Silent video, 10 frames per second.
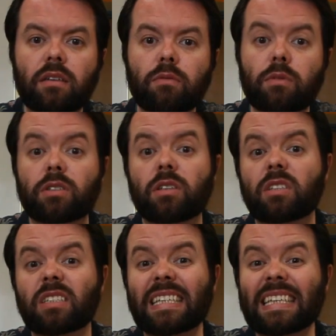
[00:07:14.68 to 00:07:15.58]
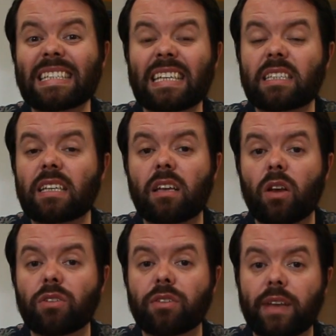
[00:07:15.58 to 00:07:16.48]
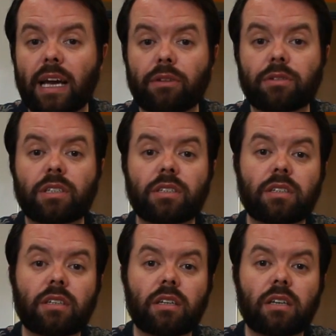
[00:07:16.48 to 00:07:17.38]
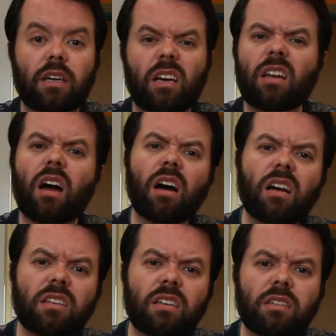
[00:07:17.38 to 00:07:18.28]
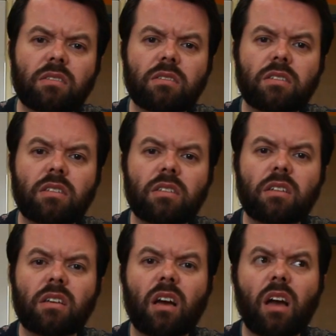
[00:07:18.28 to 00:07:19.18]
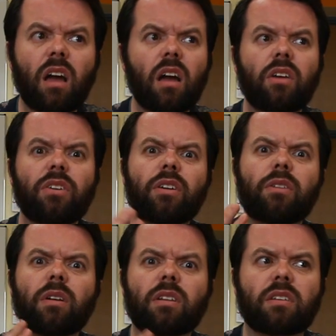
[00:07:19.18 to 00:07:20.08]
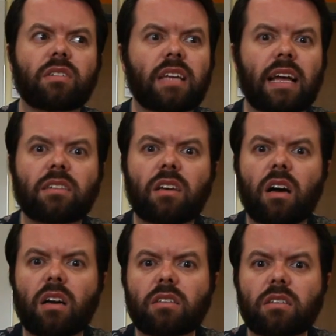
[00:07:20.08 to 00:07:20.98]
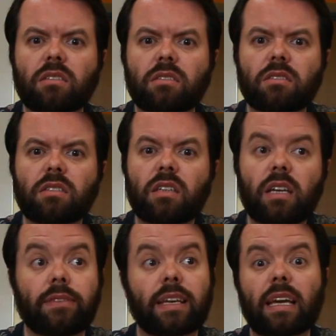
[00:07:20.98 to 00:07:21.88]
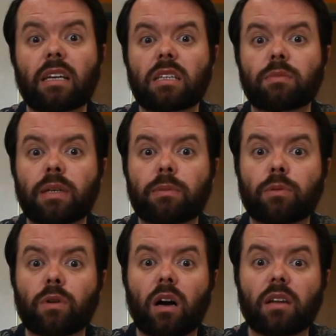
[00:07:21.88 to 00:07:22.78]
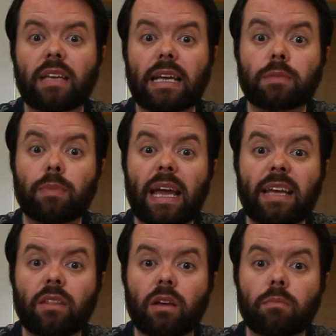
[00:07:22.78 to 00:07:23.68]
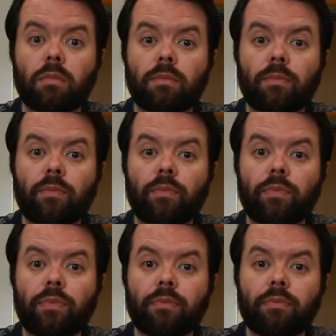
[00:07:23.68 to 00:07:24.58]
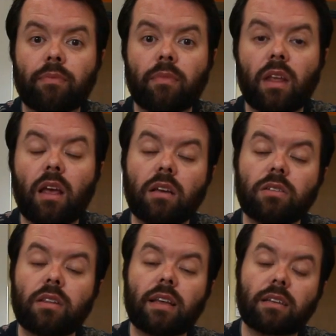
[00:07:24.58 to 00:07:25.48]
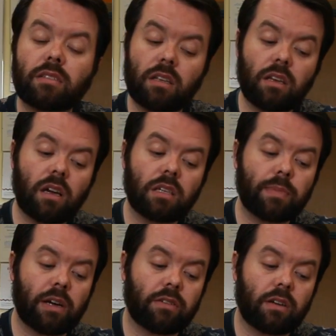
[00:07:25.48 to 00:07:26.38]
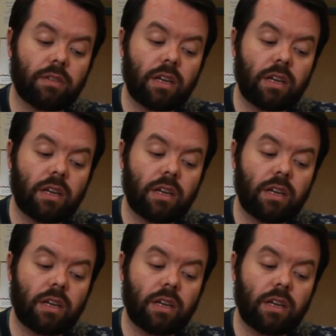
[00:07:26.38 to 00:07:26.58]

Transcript: which doesn't exist in a lot of languages, and articles. Who understands articles? Even English people can't explain them. So that's the last paragraph.